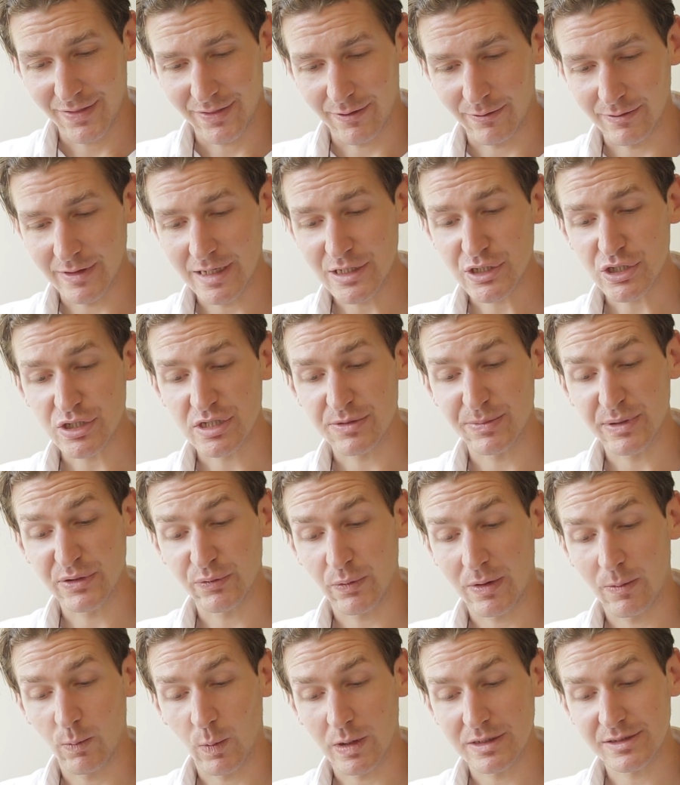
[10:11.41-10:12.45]
The relations
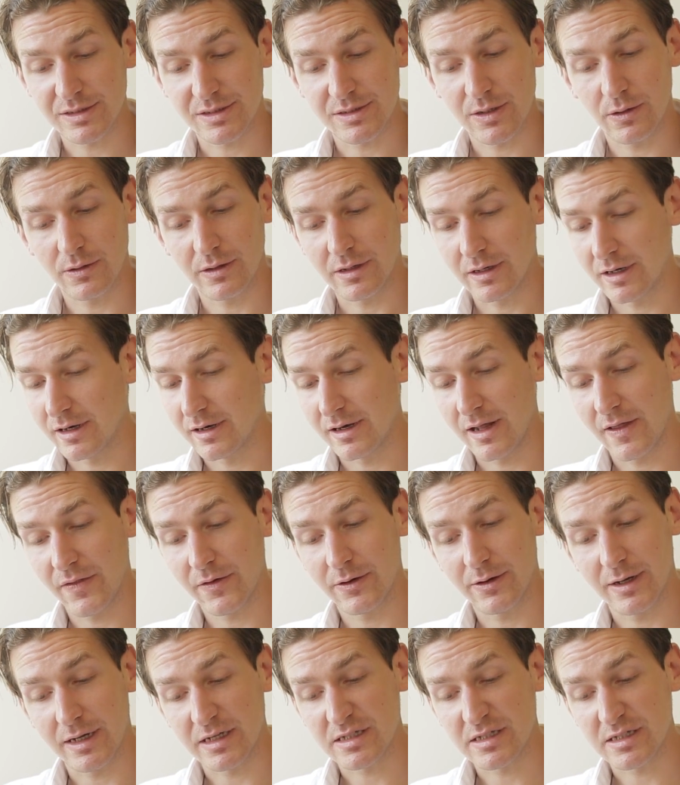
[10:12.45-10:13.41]
between one soul and another,